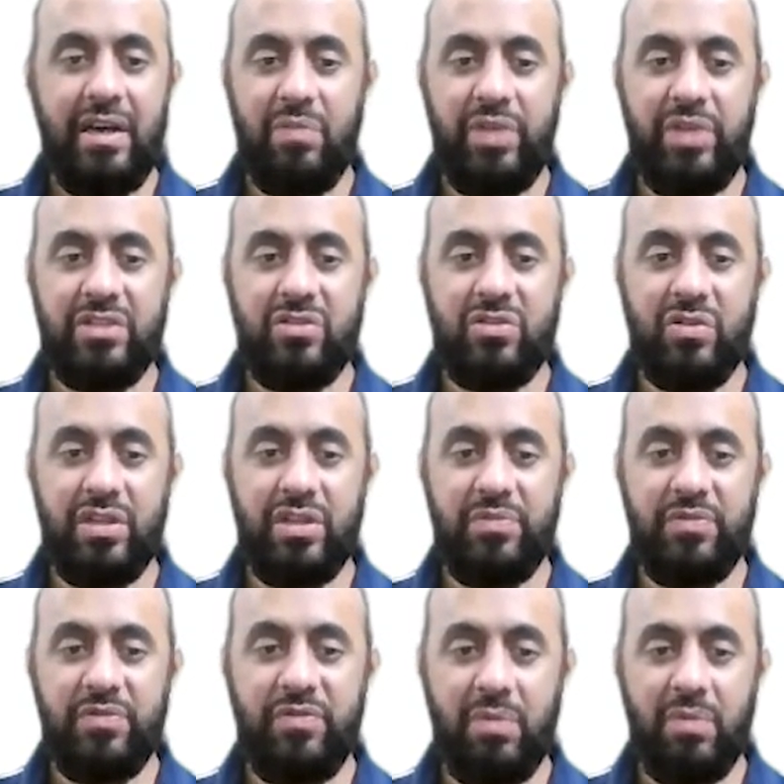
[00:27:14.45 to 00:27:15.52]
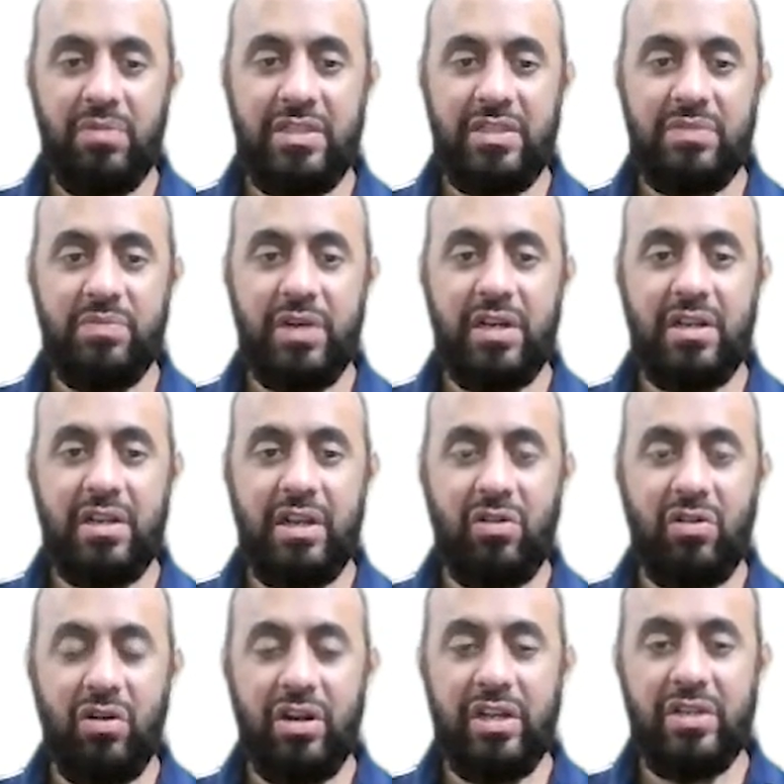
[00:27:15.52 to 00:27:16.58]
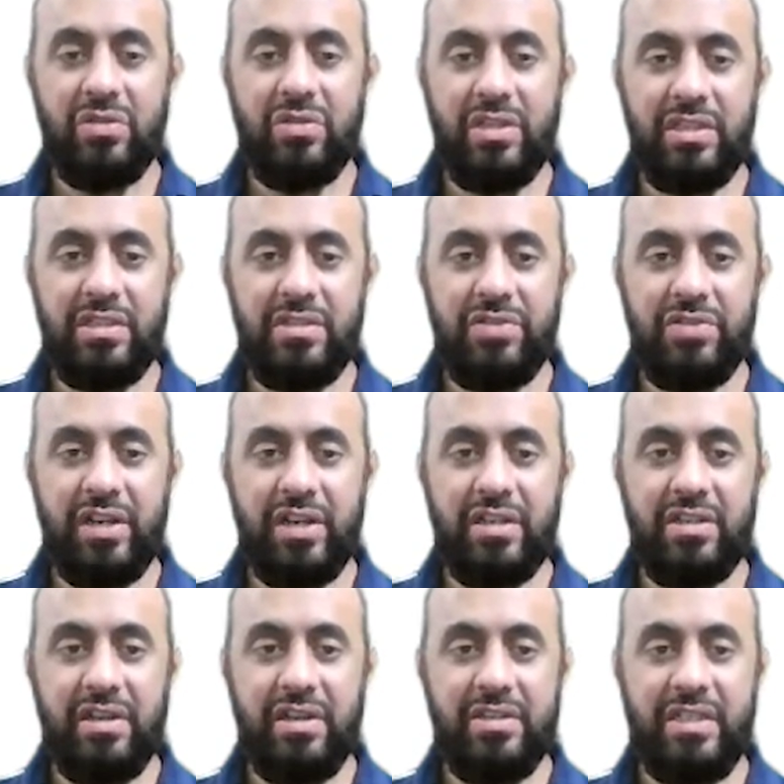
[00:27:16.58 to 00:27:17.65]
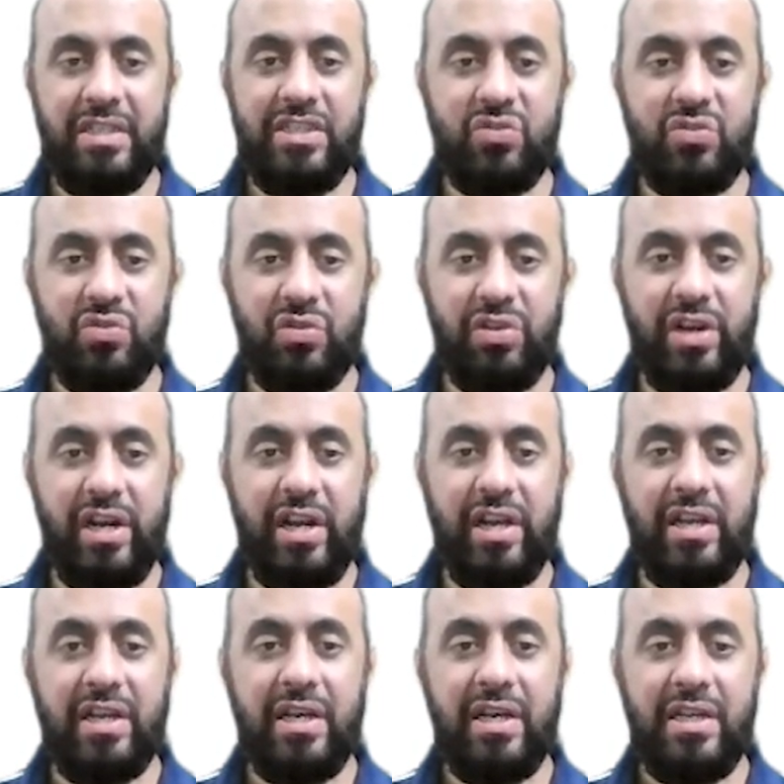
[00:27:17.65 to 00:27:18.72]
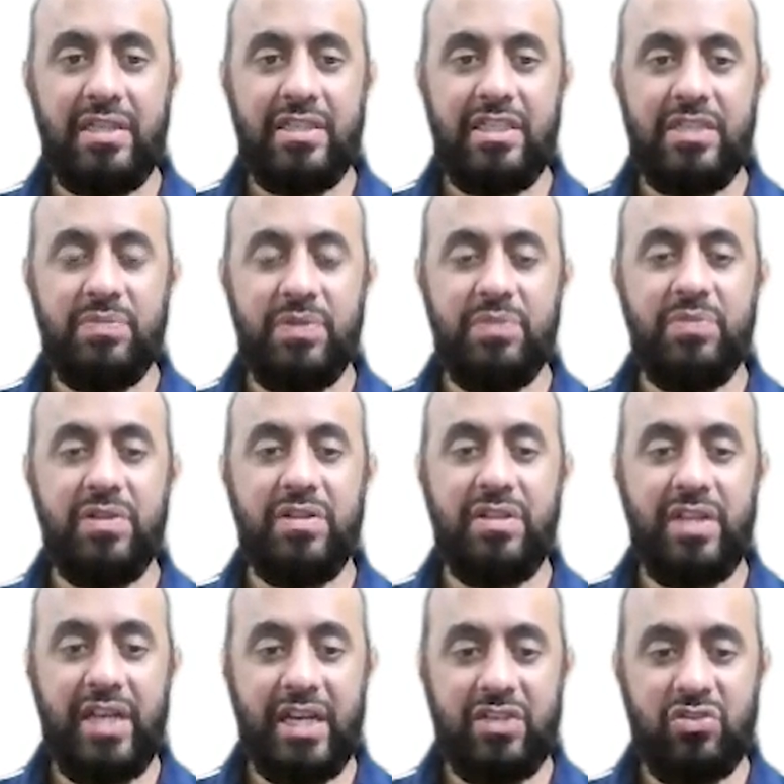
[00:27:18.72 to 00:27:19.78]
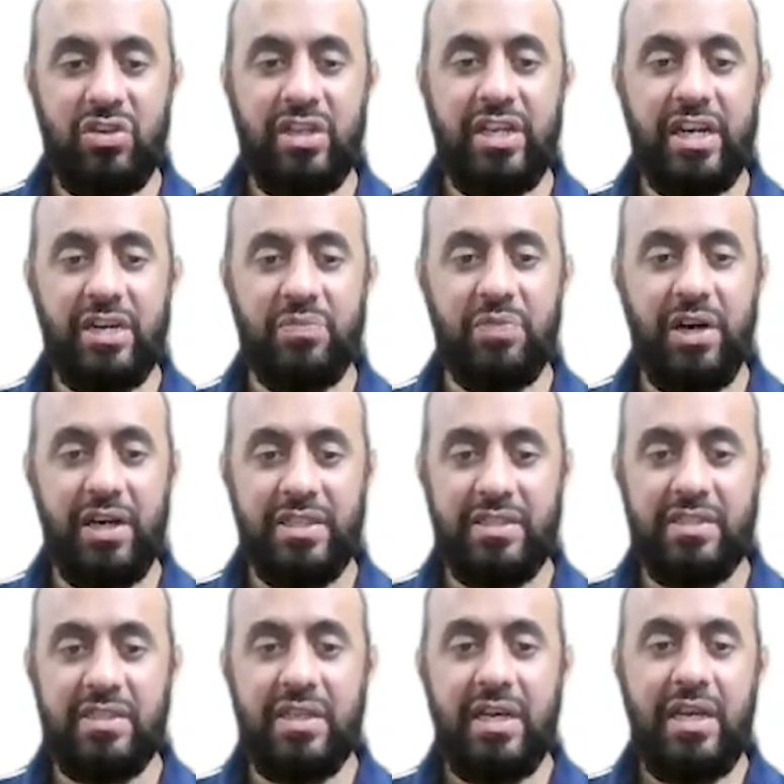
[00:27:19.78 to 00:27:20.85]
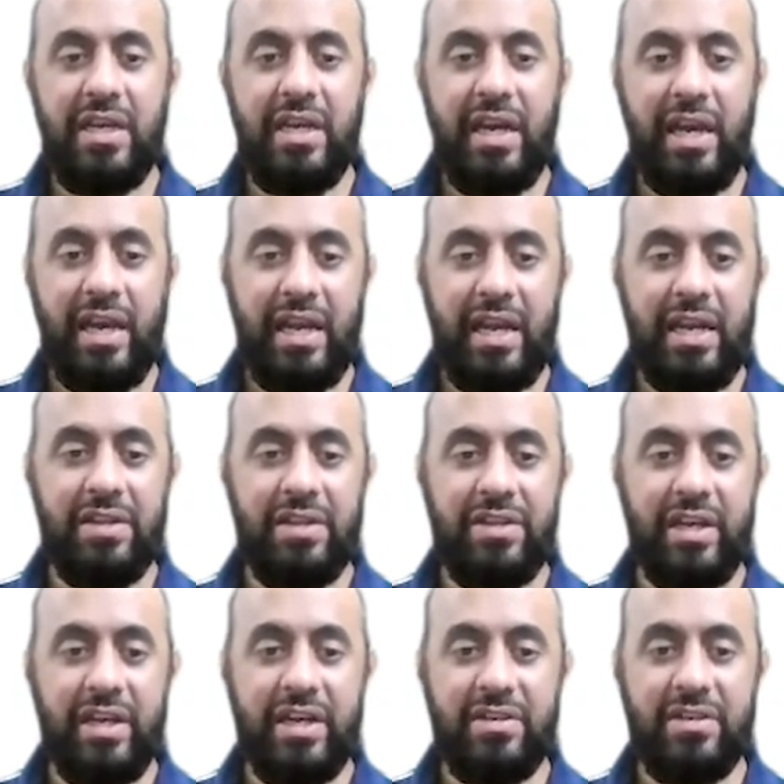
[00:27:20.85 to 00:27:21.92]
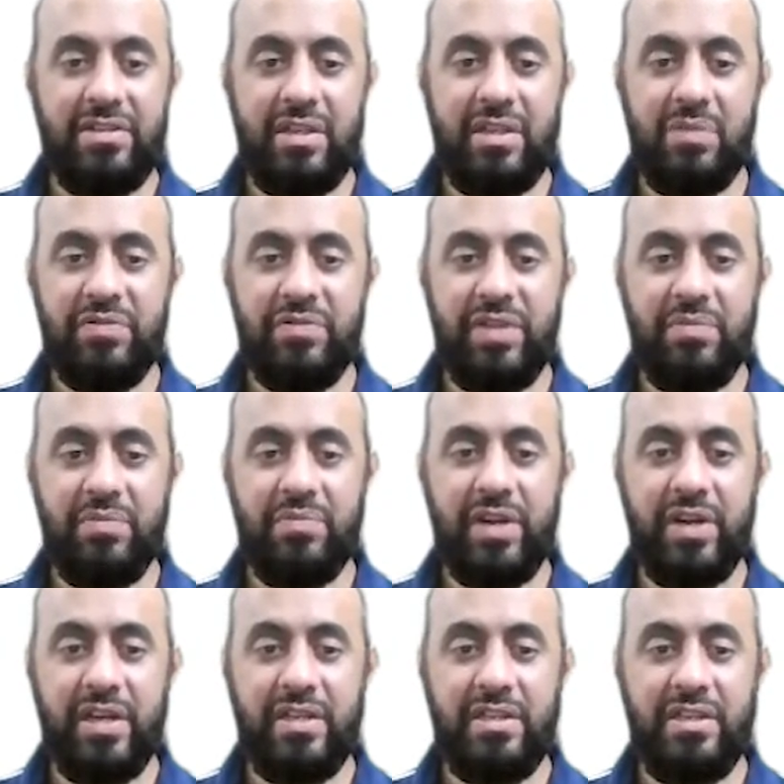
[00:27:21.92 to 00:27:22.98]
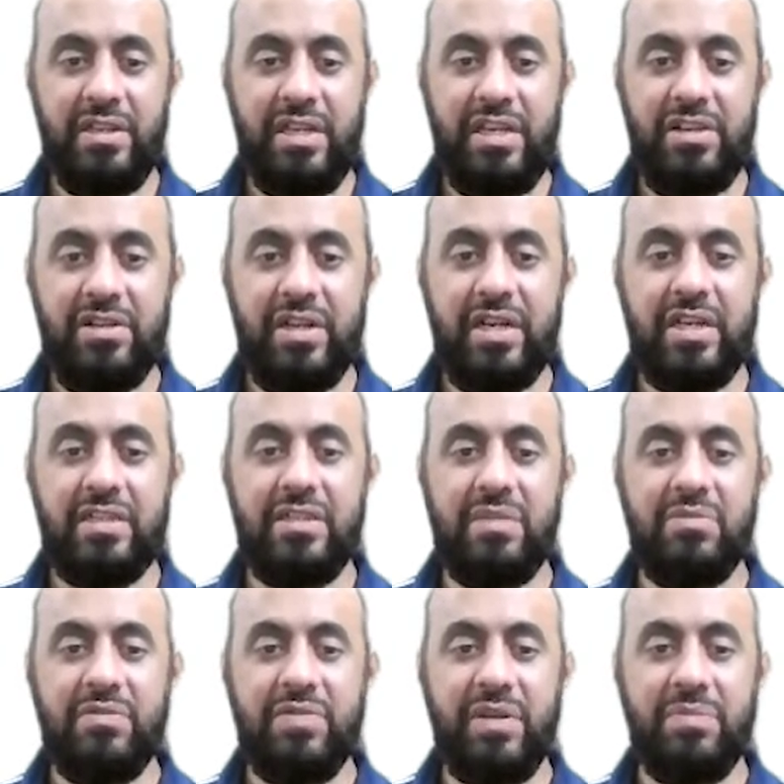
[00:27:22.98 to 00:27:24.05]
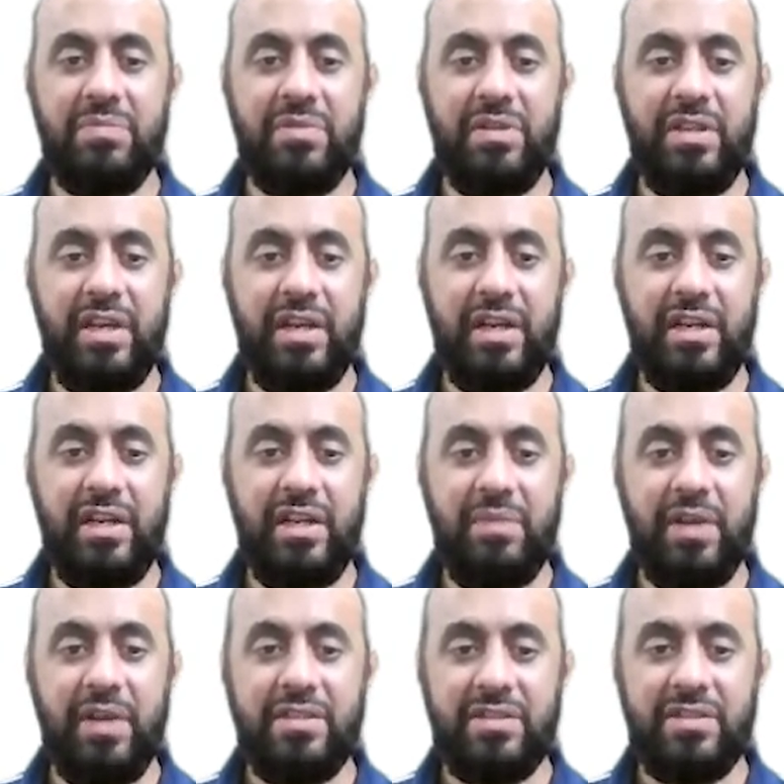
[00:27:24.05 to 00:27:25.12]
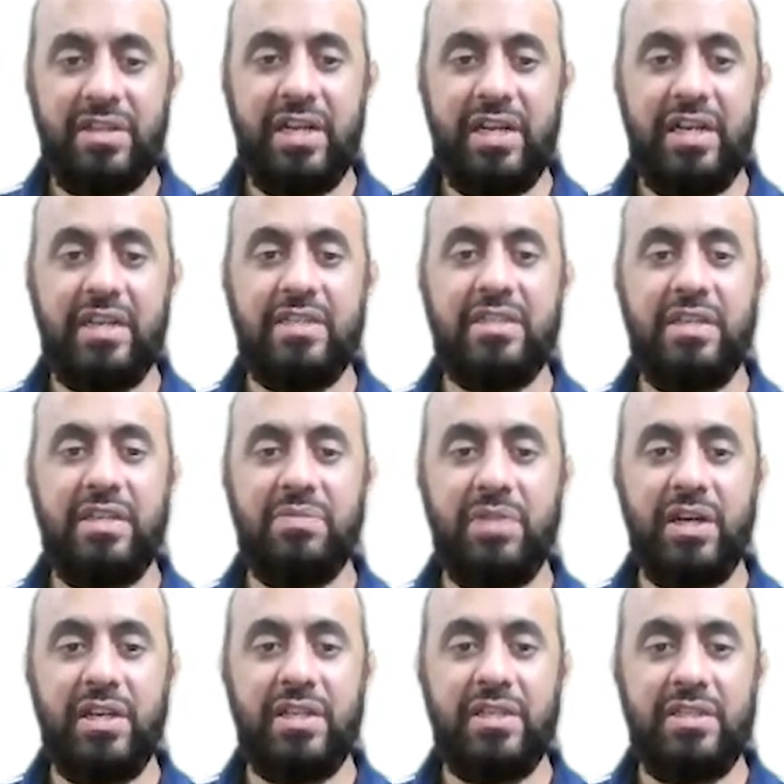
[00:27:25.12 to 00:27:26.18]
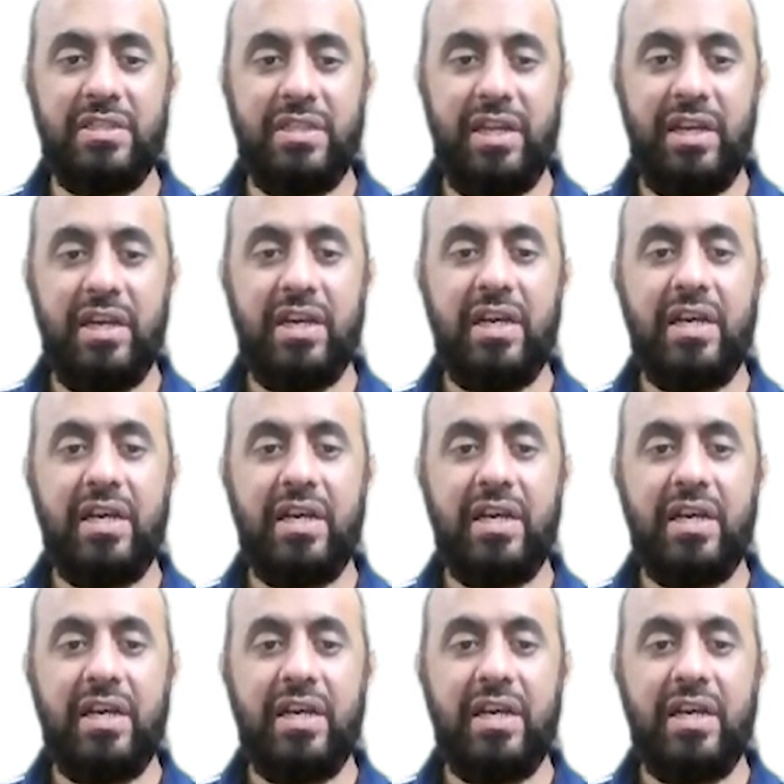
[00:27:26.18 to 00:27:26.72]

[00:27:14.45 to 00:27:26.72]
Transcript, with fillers: based on their performance but according to this strict Z score grading these people they actually get passed and they get some of them get D grade some of them they get D plus grade C minus C